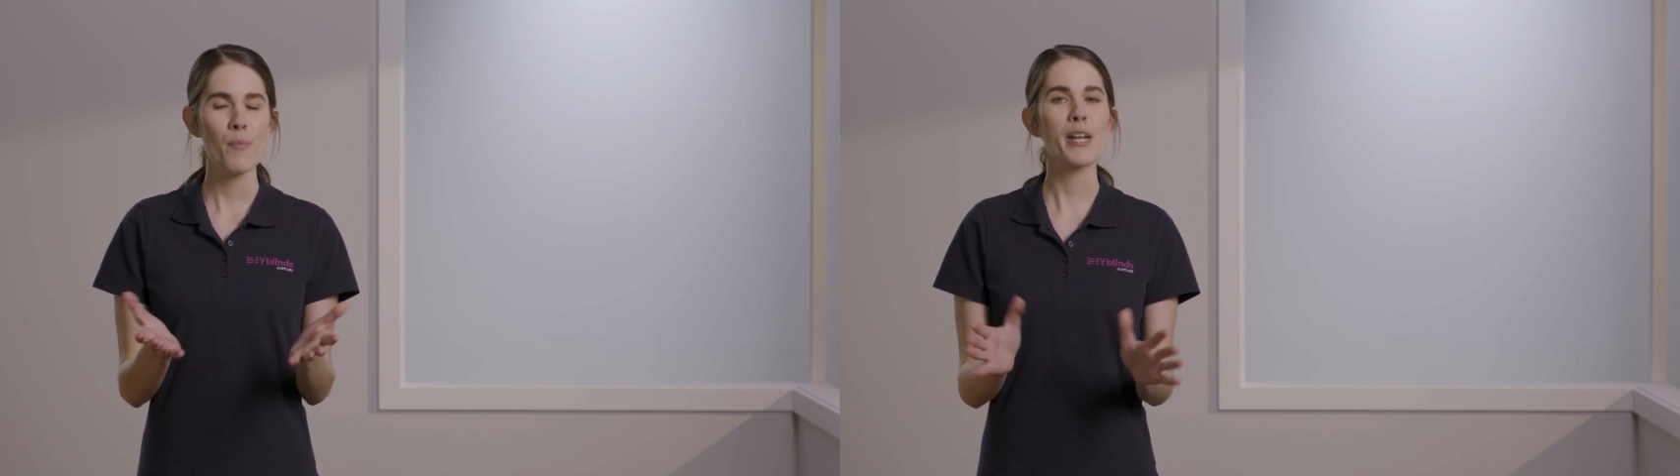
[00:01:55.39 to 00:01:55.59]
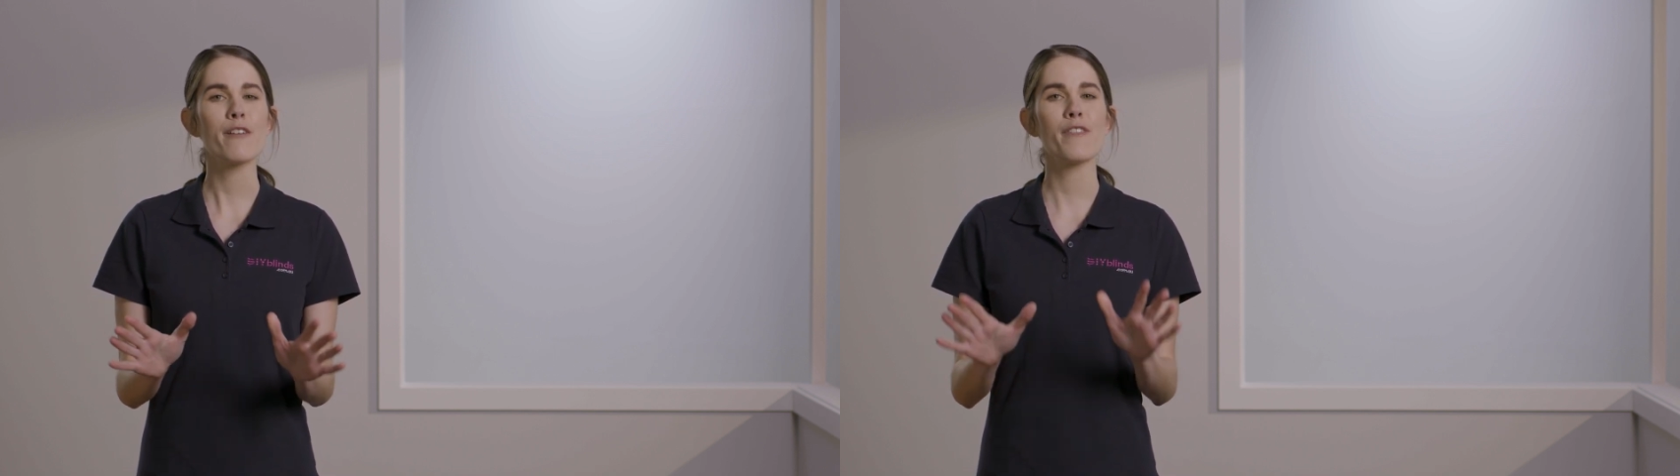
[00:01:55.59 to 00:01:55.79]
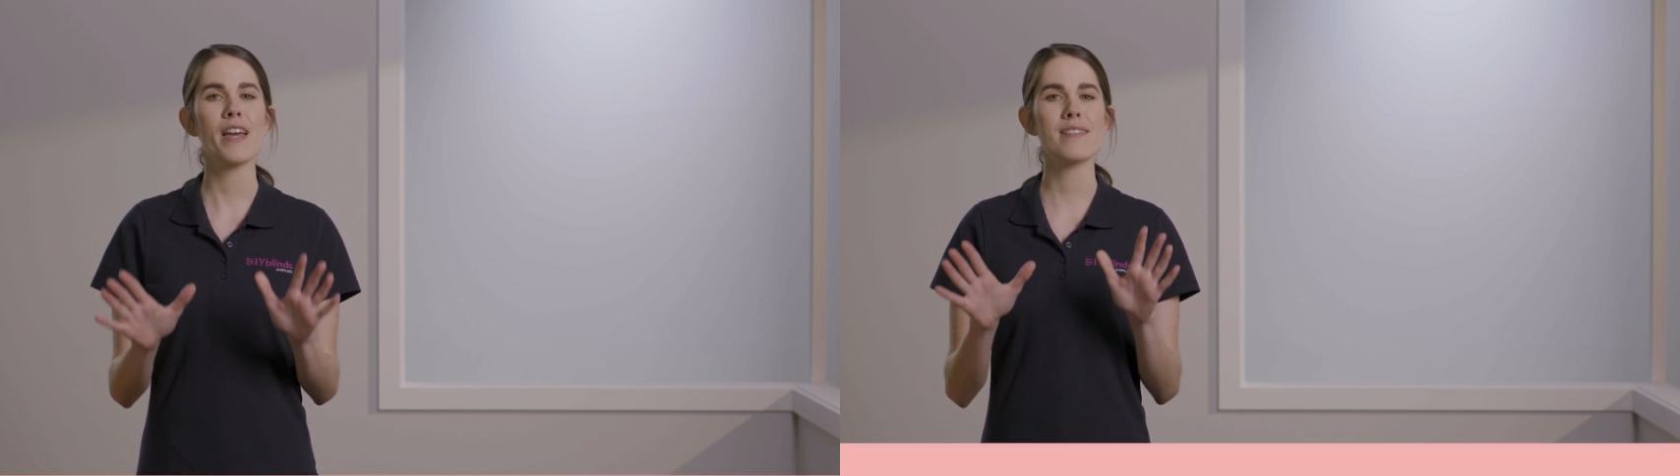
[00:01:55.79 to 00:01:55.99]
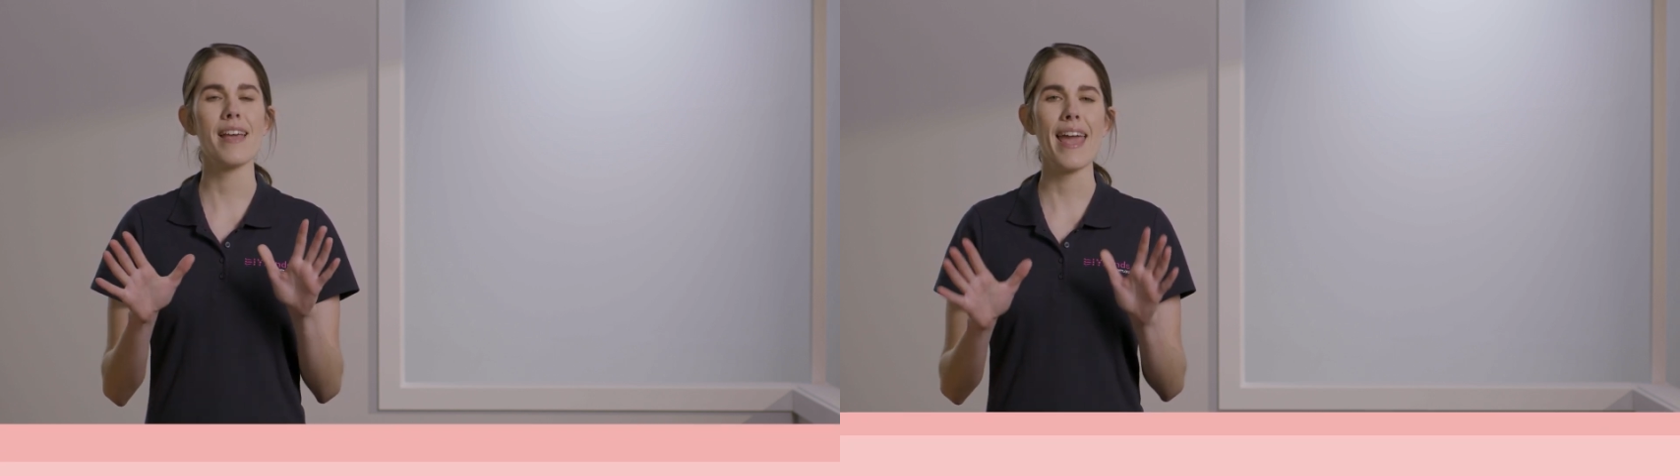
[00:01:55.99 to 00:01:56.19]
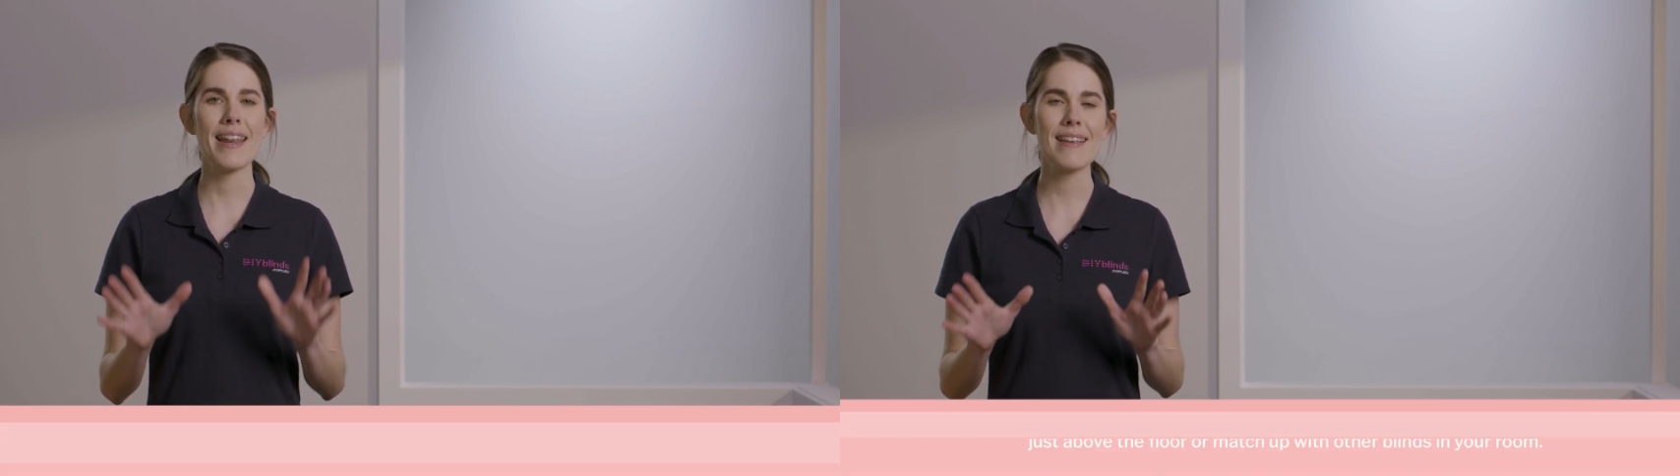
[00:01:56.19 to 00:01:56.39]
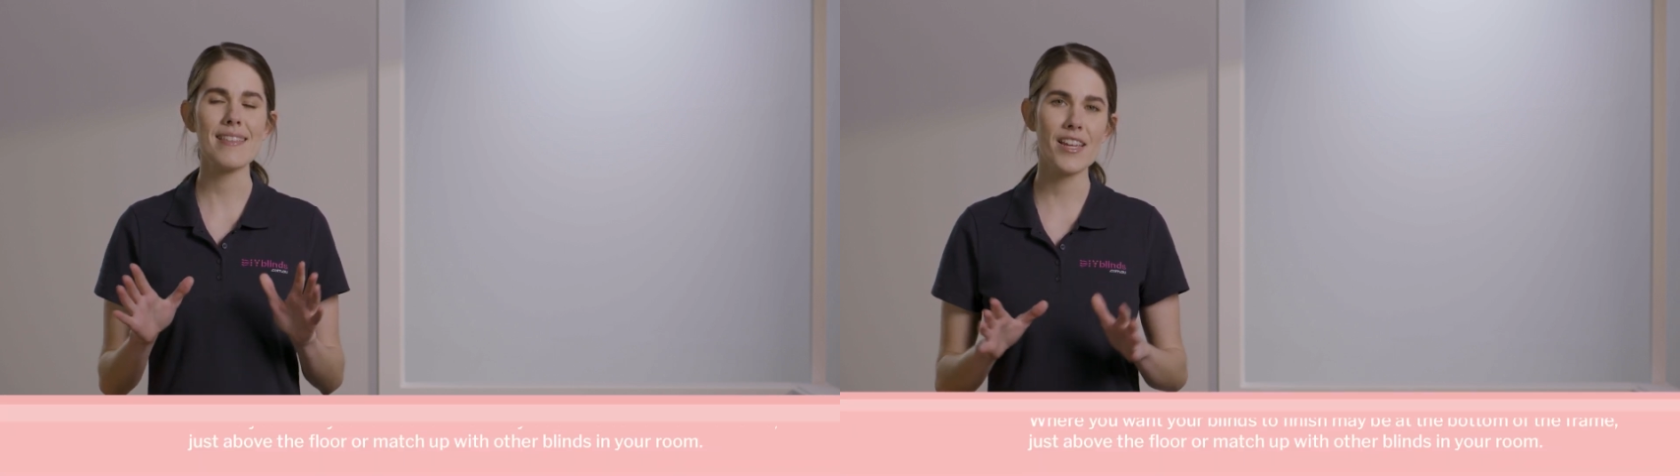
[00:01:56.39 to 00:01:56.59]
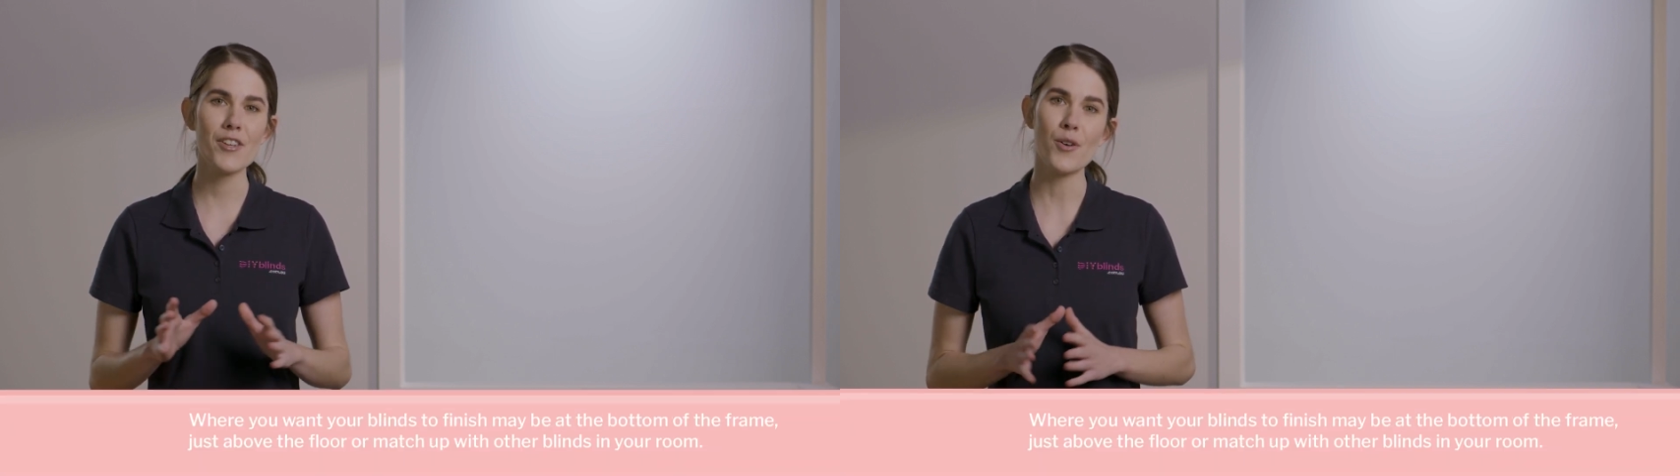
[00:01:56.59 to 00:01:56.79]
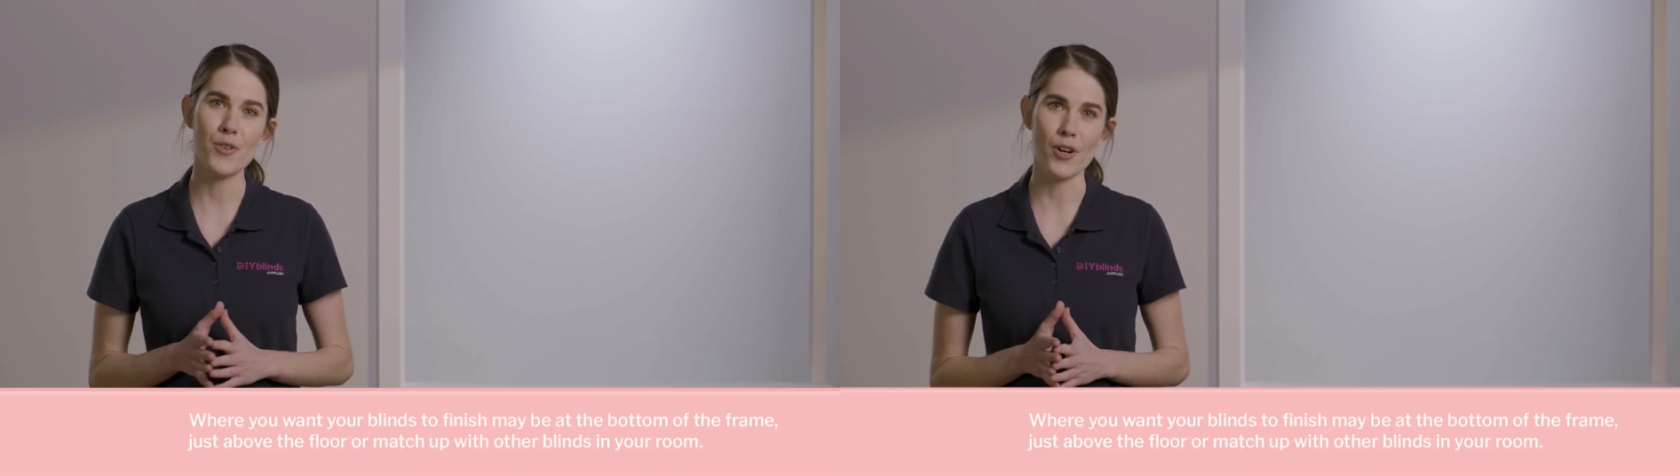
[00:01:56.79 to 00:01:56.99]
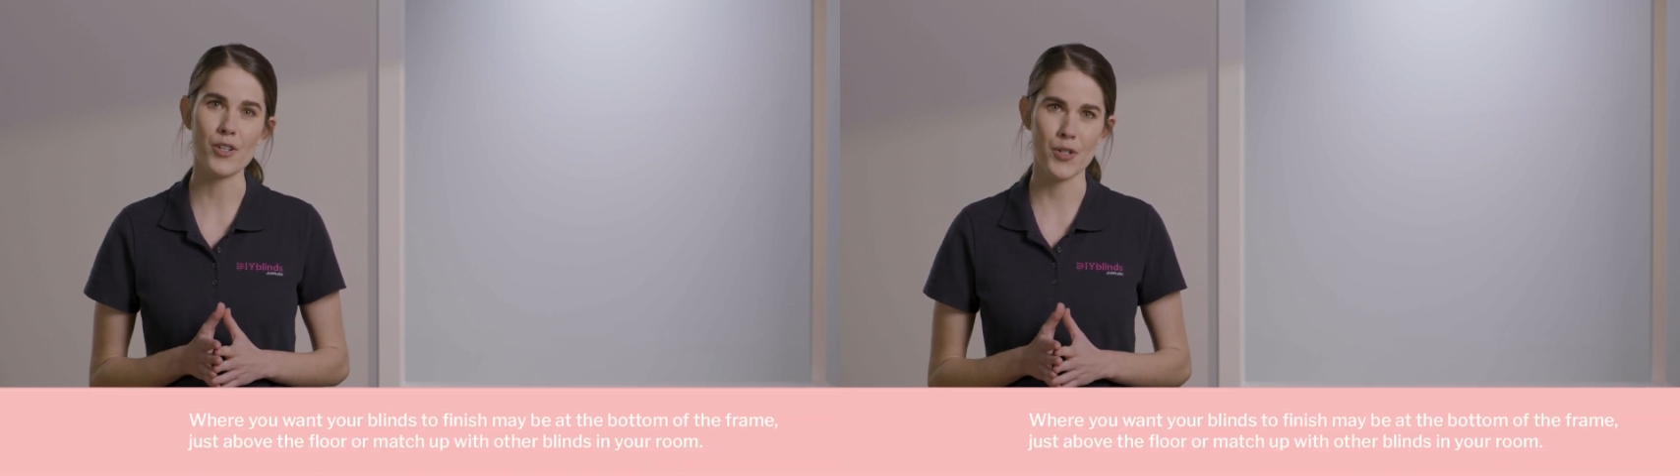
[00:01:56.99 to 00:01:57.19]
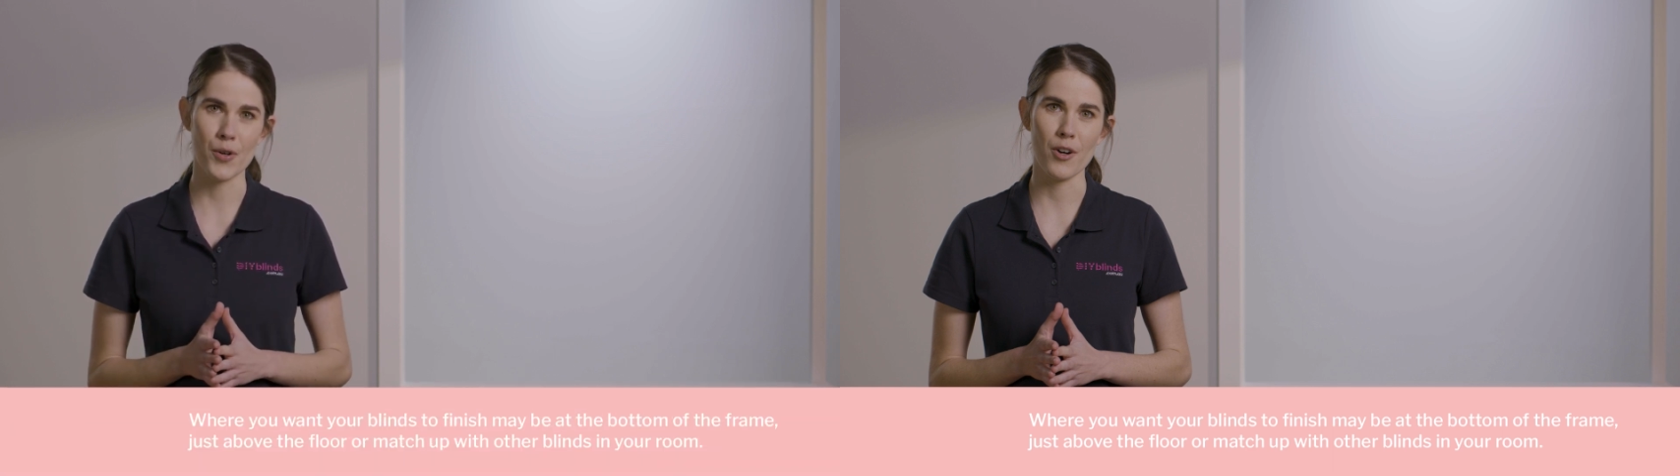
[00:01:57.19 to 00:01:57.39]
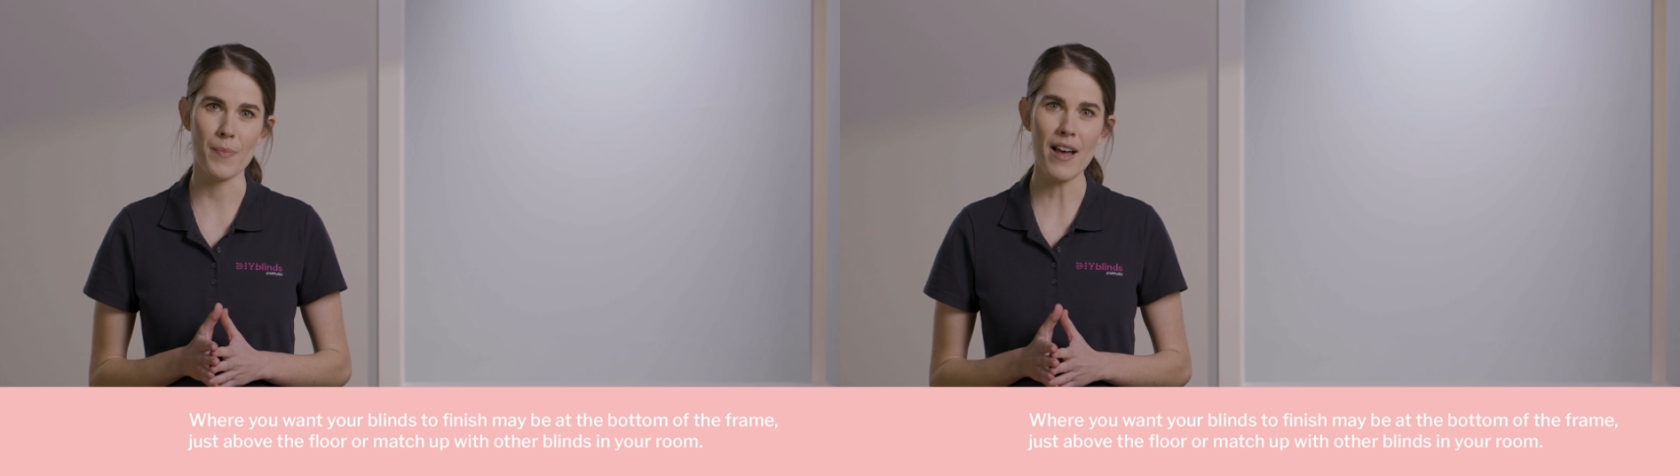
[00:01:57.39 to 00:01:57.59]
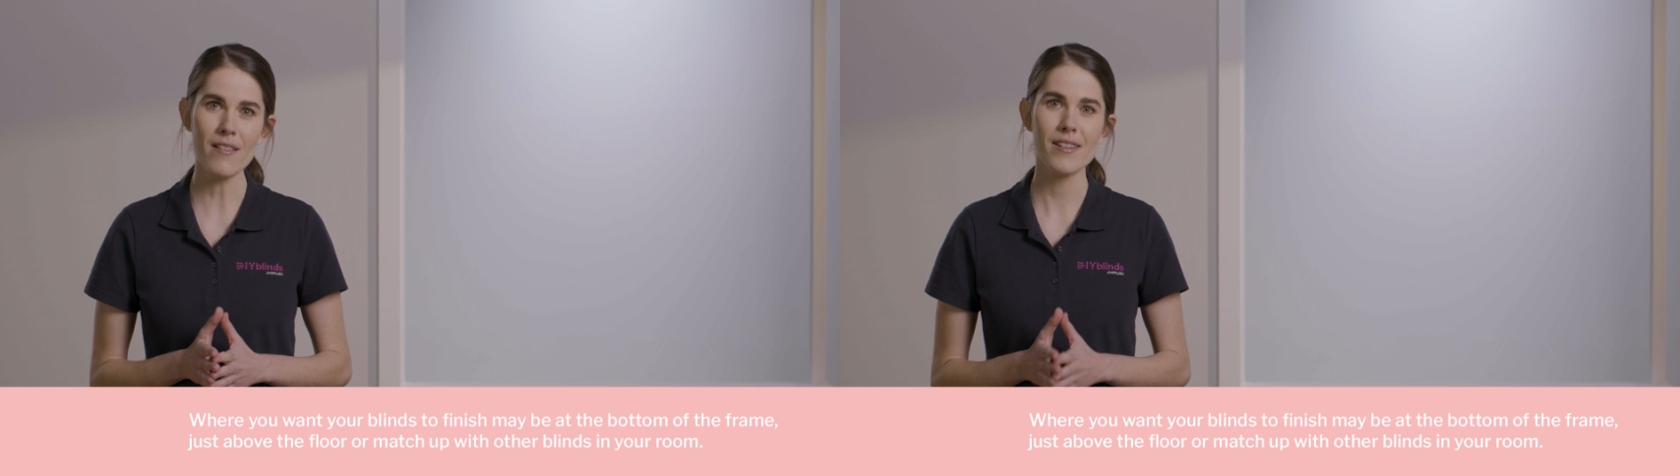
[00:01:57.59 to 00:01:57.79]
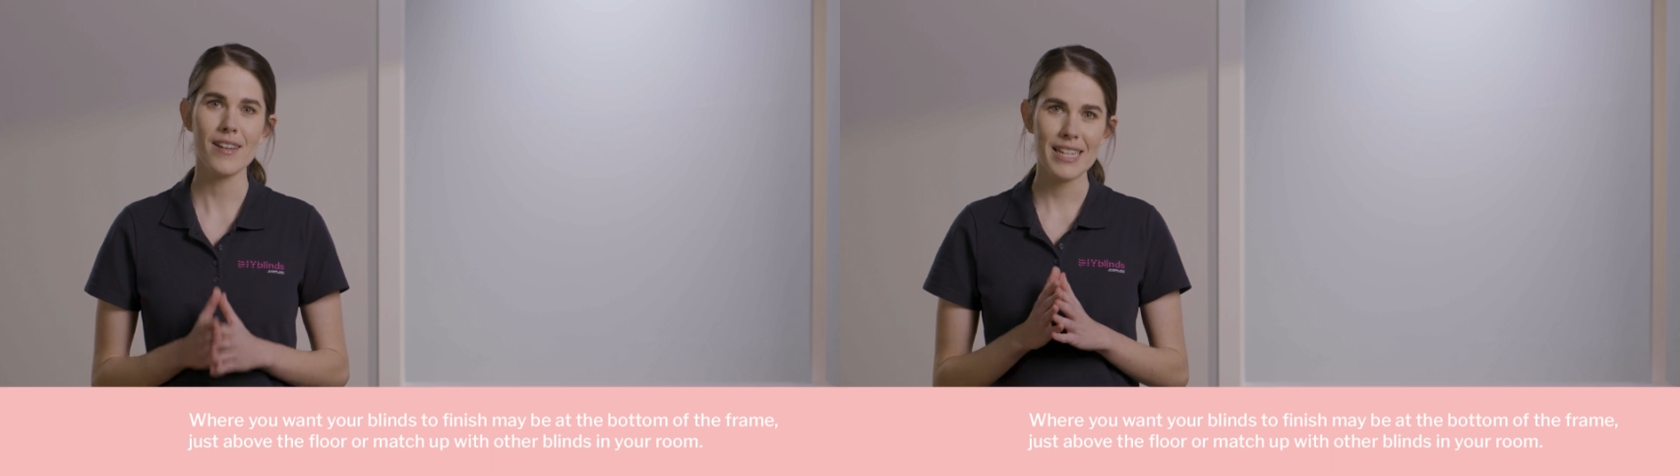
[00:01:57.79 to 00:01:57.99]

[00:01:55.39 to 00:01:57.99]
But if there's anything you're not sure about,